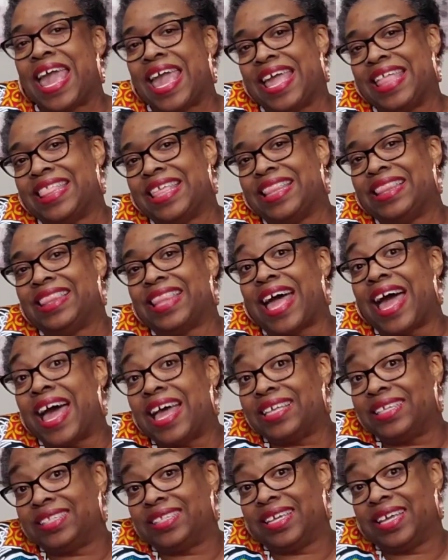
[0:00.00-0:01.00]
And the
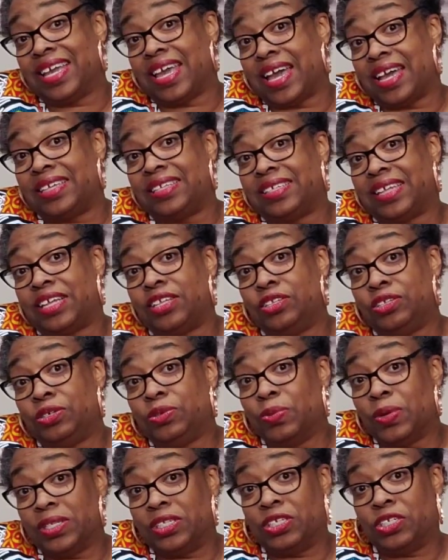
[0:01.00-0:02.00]
last thing, guys, that I
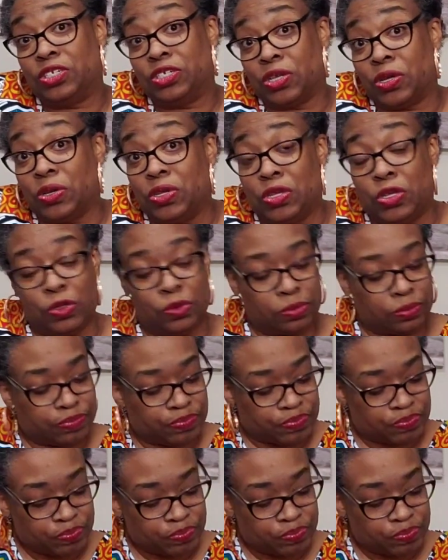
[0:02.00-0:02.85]
do want to show you